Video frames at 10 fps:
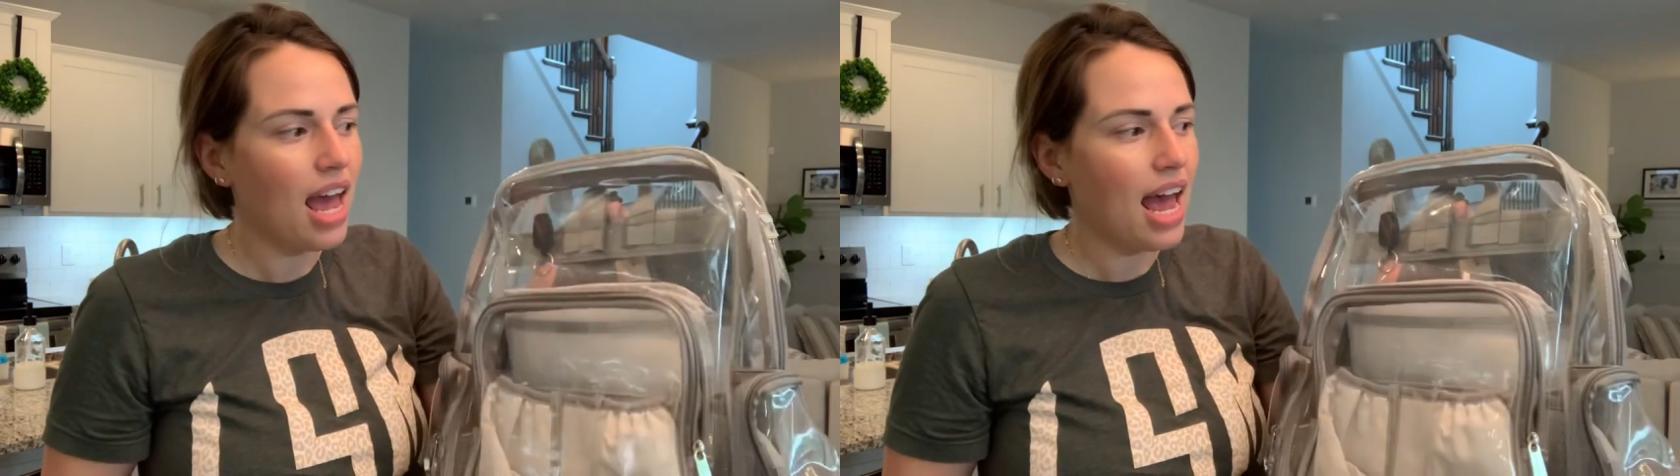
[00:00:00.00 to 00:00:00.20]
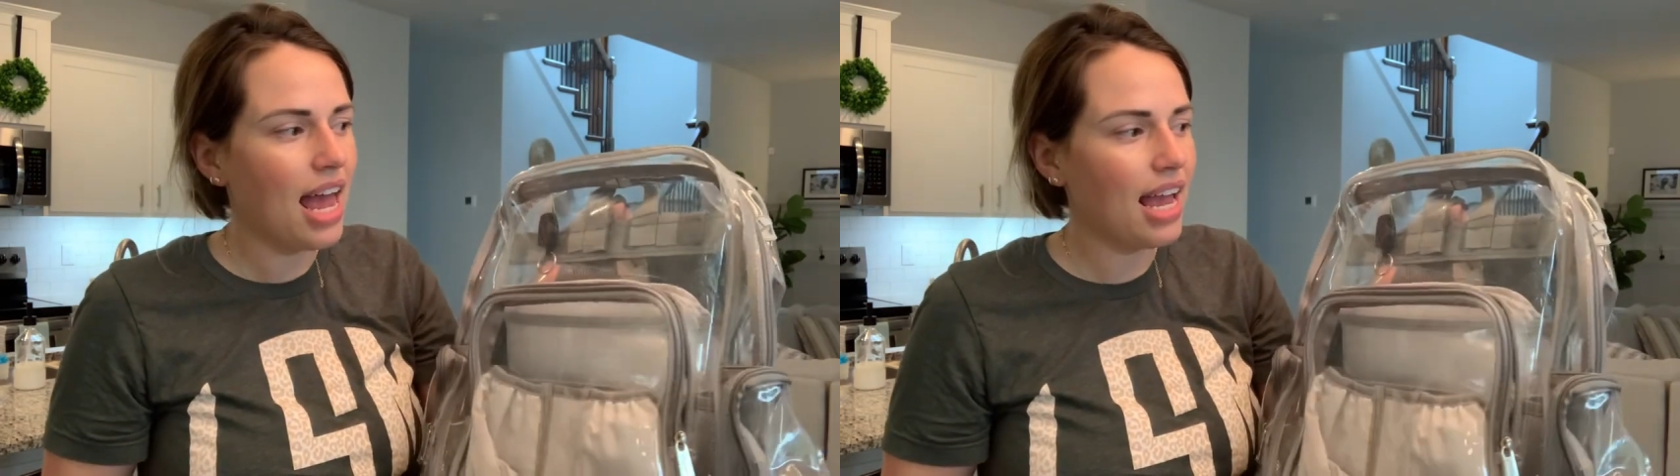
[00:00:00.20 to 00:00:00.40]

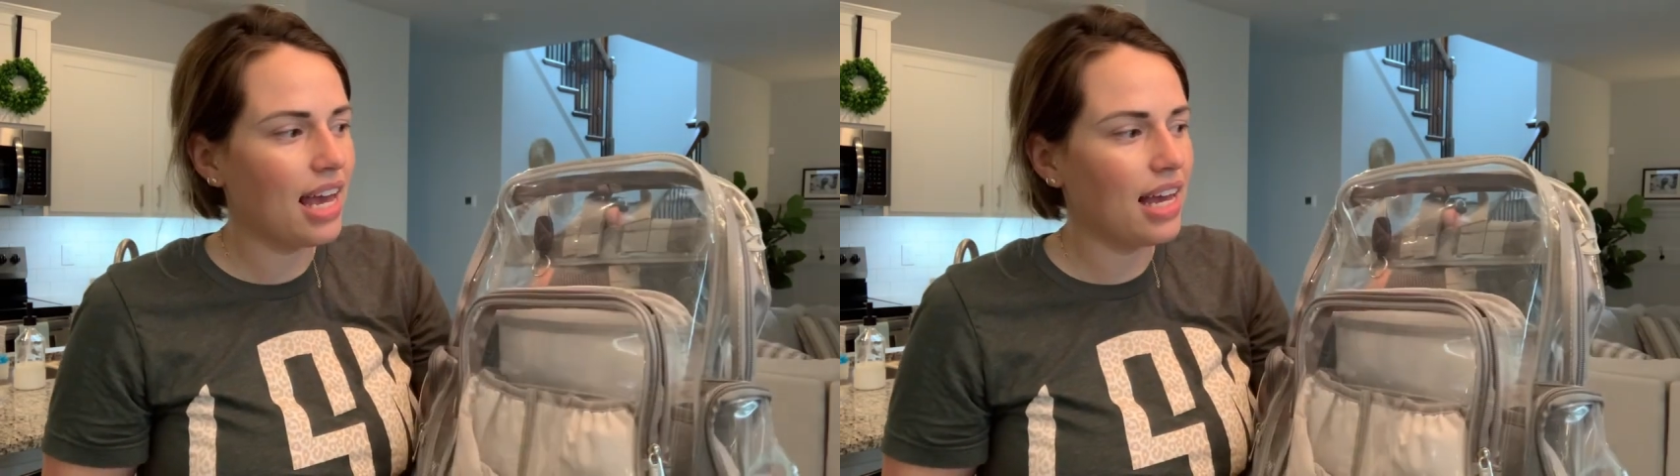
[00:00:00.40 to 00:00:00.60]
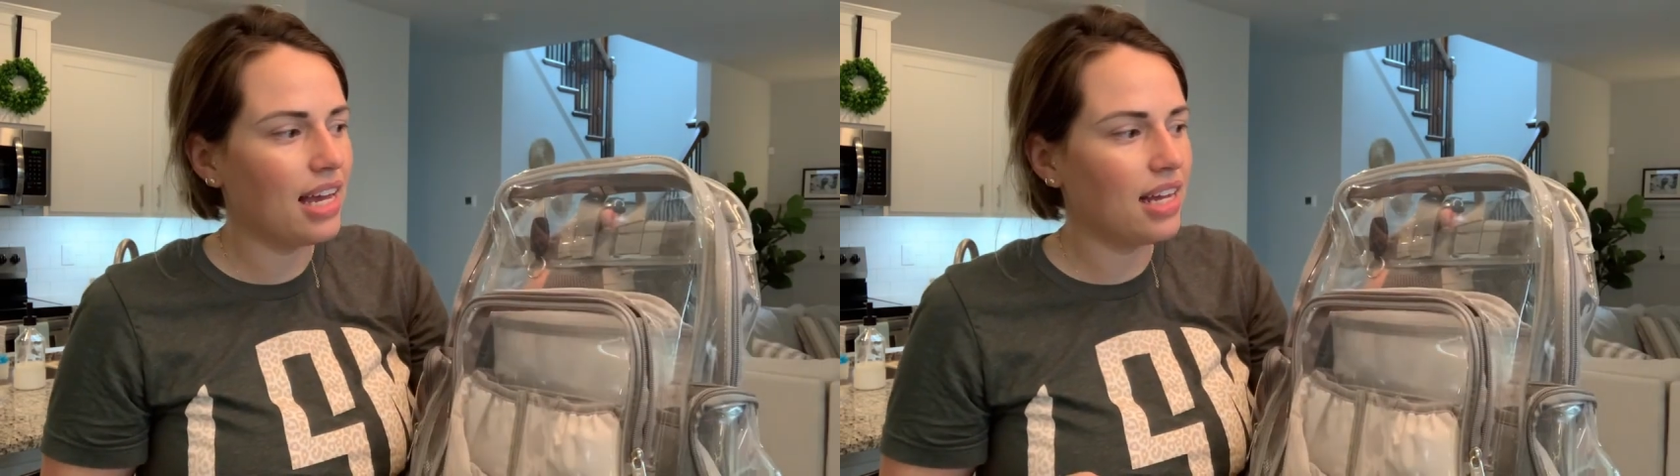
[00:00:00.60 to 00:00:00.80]

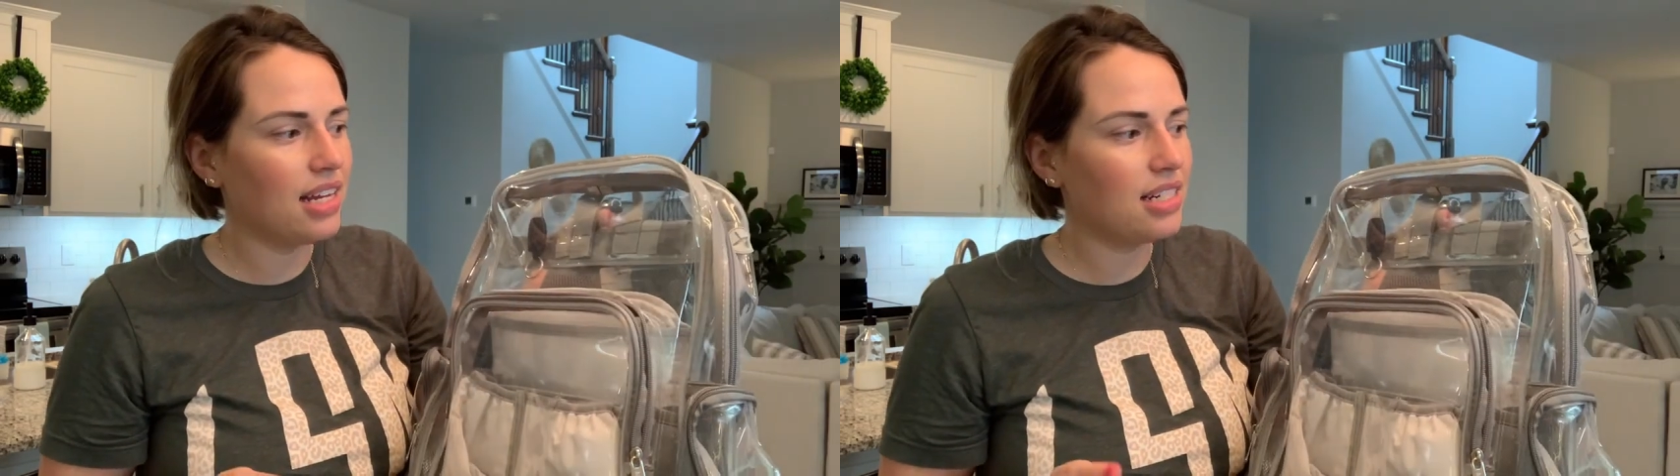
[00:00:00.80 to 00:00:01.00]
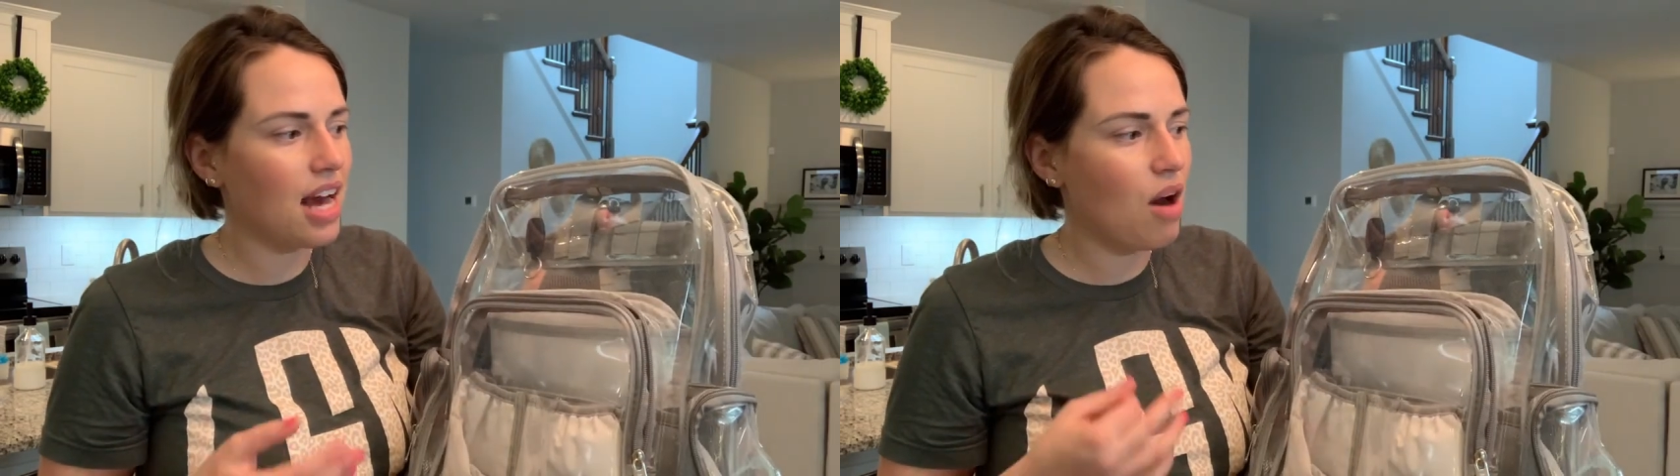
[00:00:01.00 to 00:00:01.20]

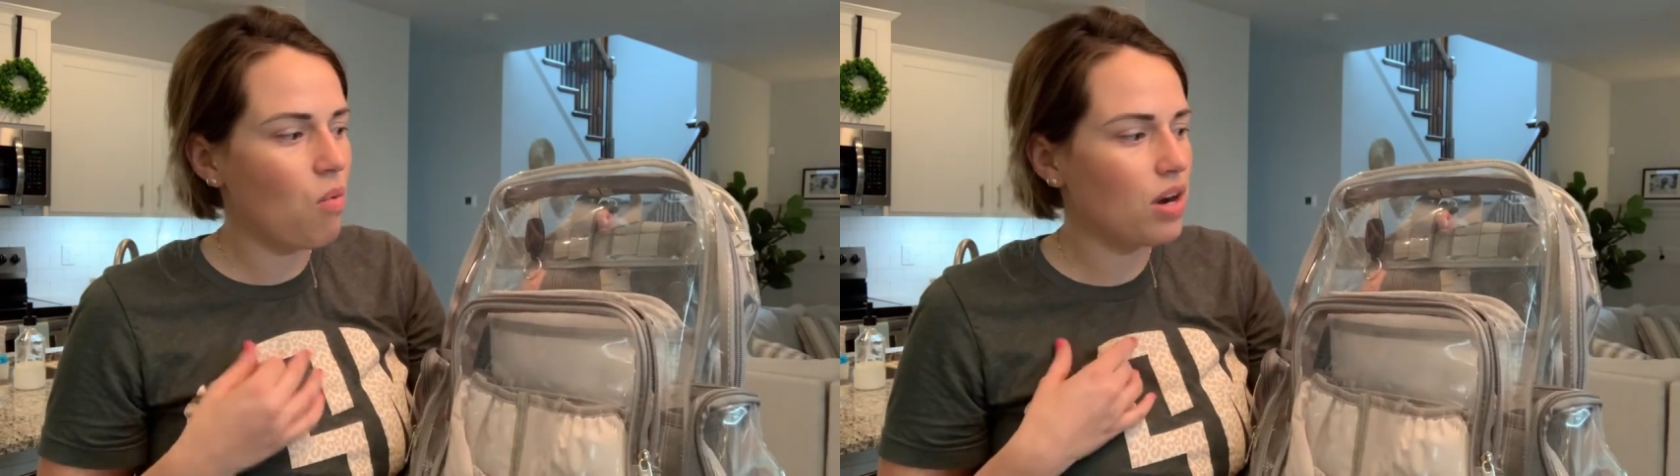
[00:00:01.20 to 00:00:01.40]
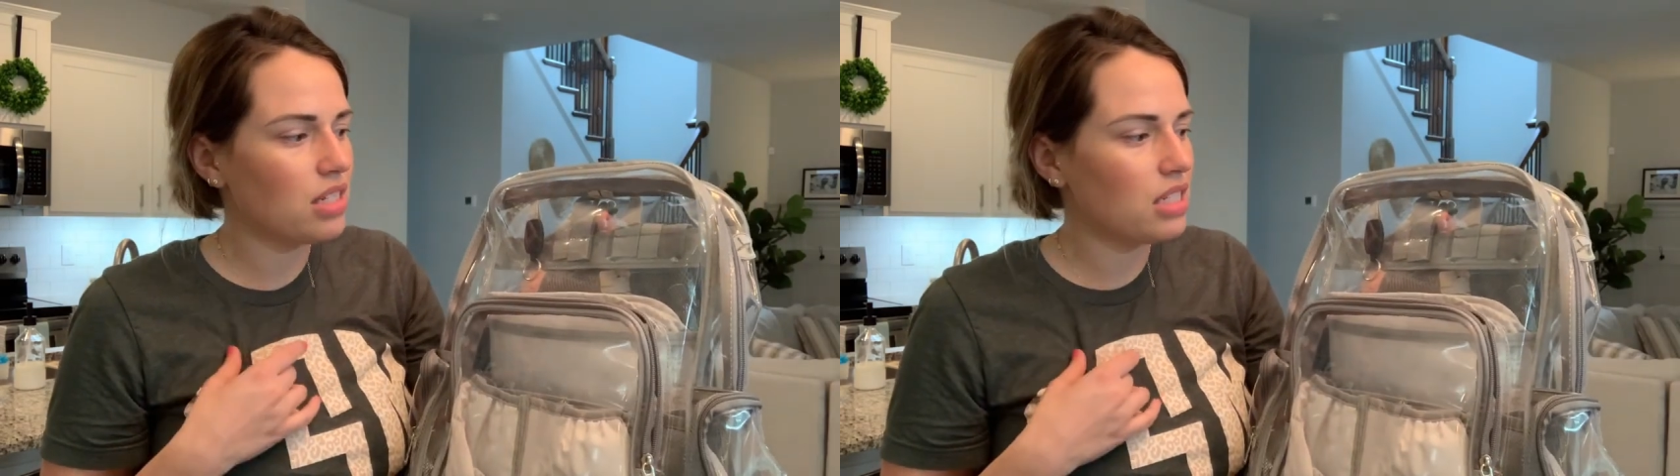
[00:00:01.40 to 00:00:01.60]
And I wanna